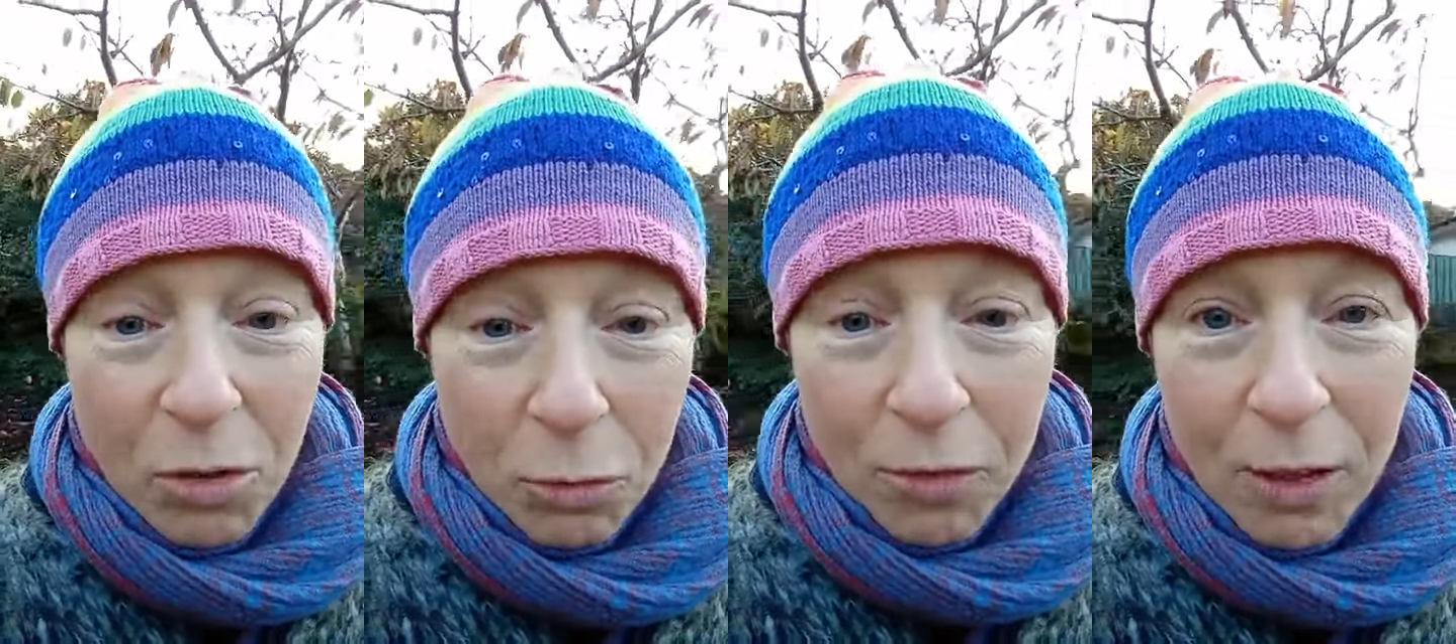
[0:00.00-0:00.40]

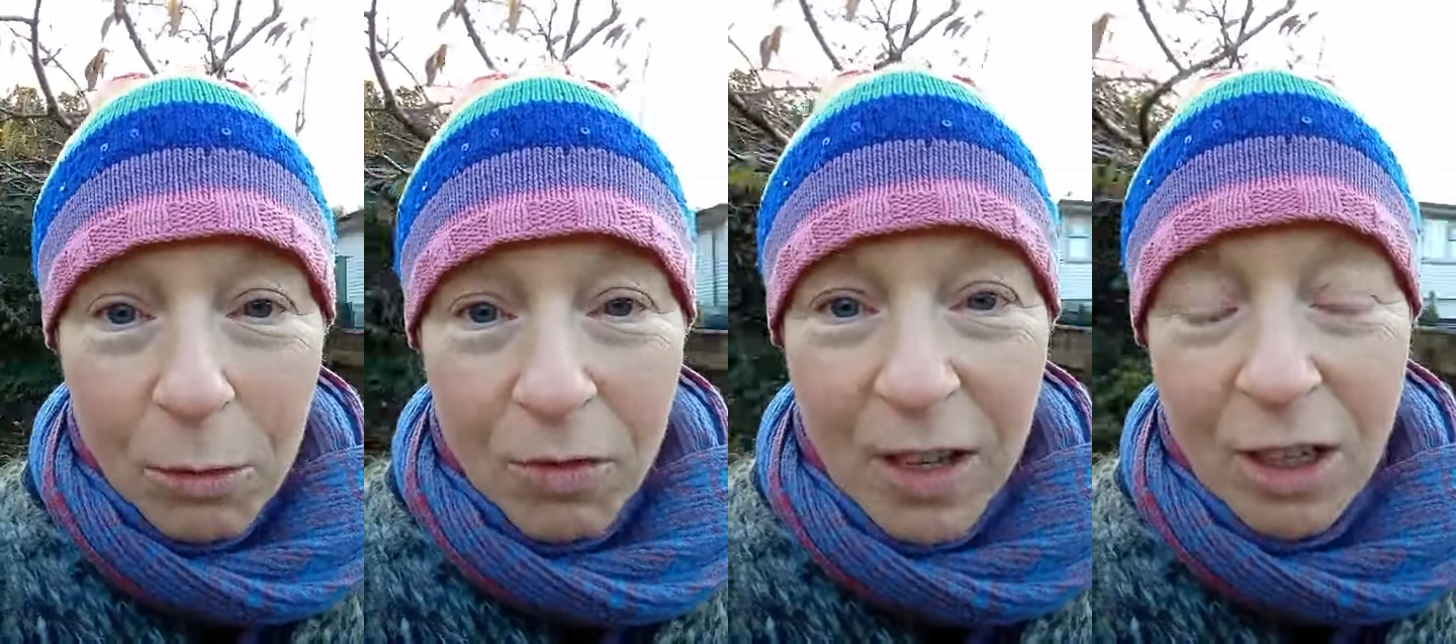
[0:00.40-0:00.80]

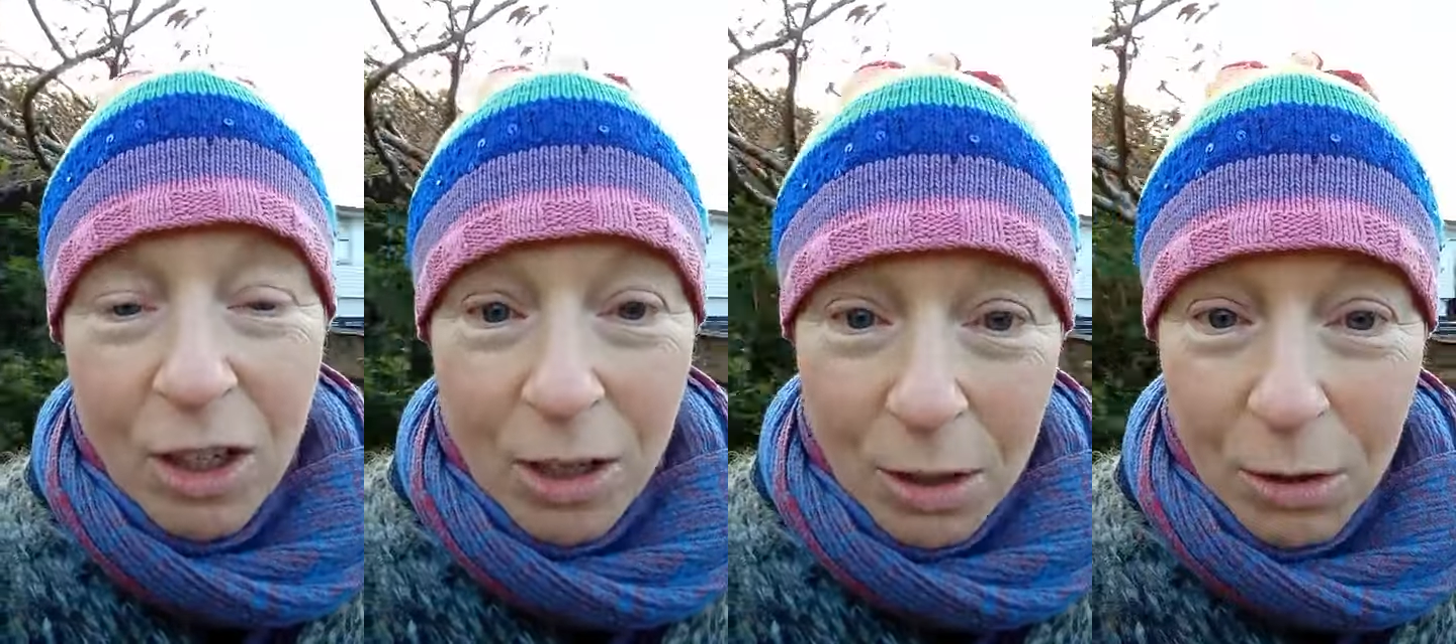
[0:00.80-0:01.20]
field of
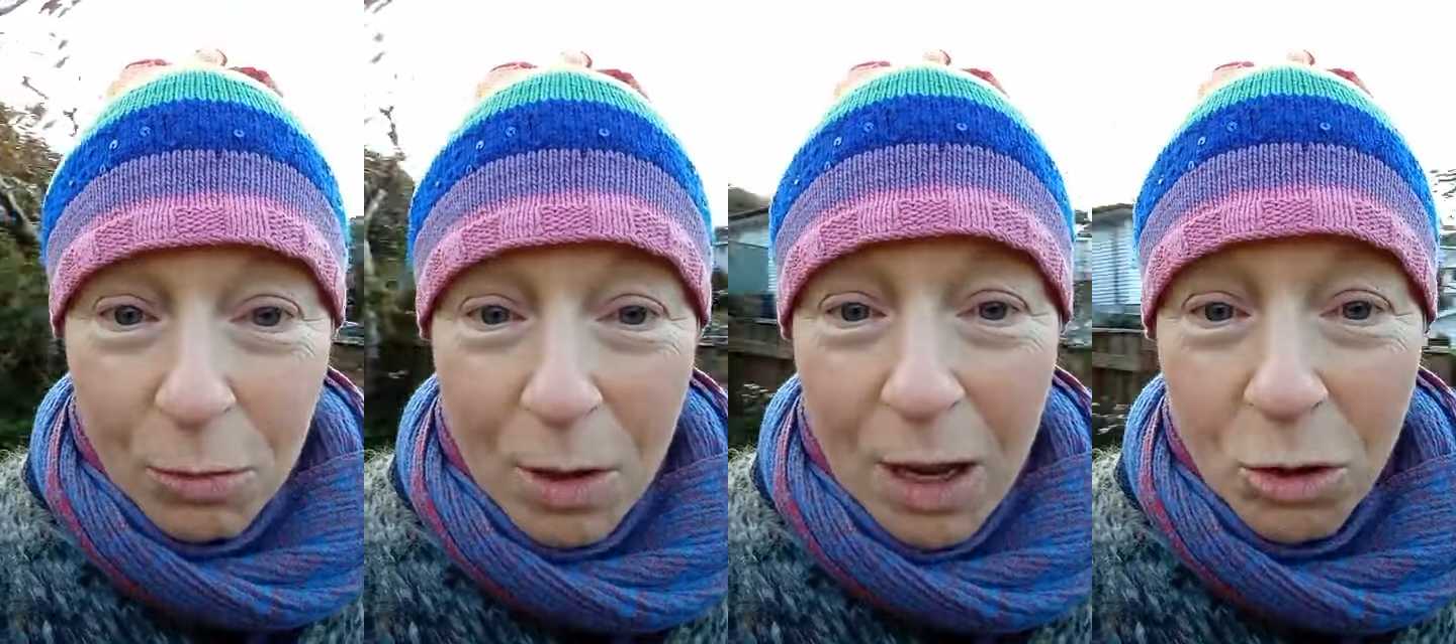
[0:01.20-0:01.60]
energy that is
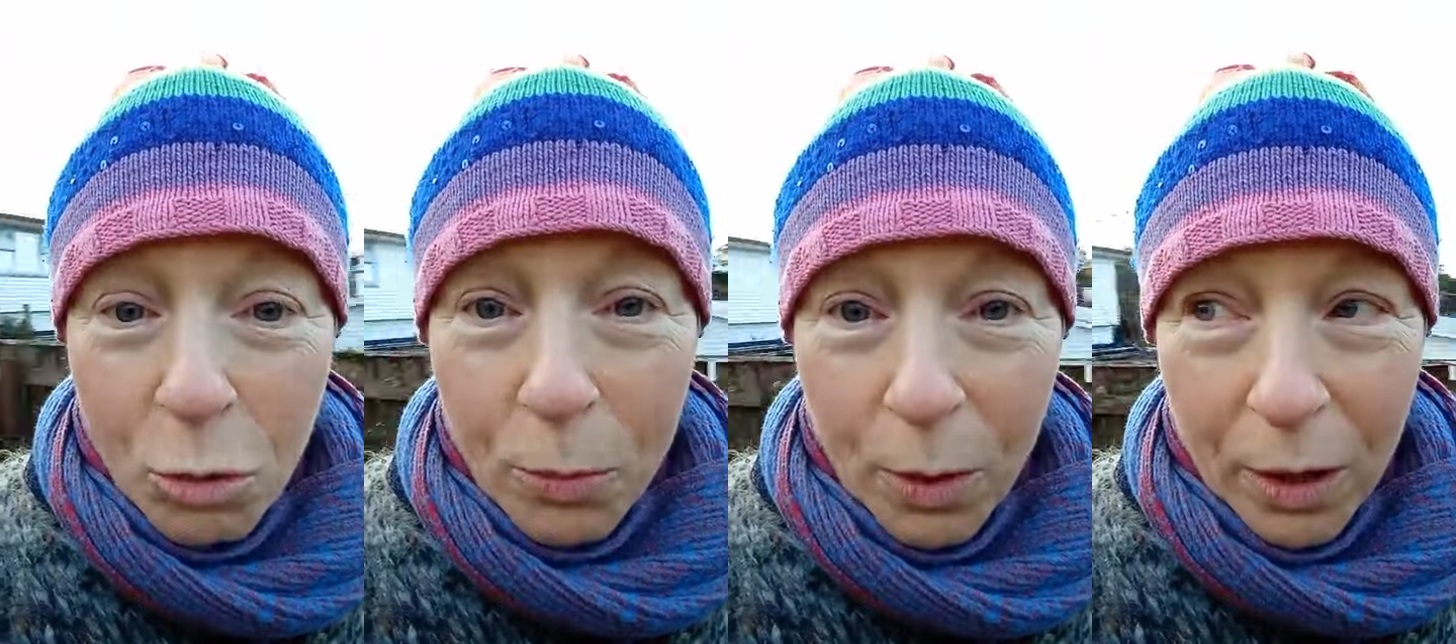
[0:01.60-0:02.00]
around
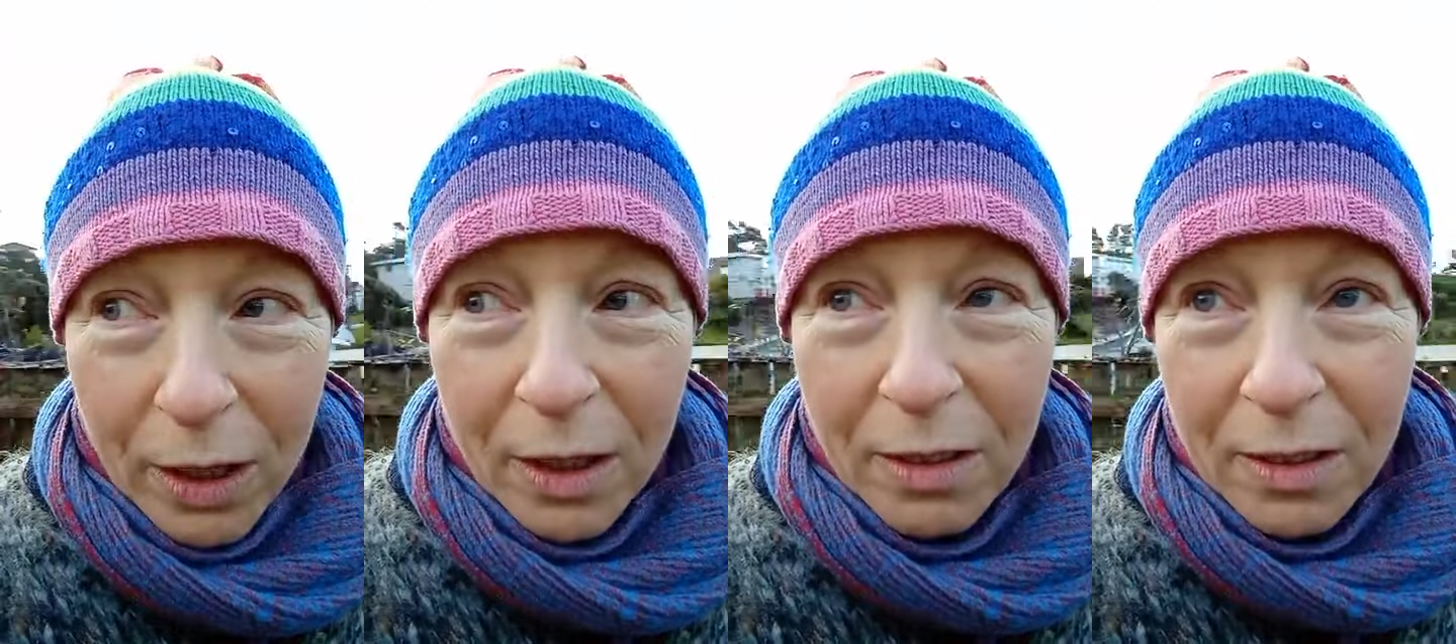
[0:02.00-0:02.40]
your body,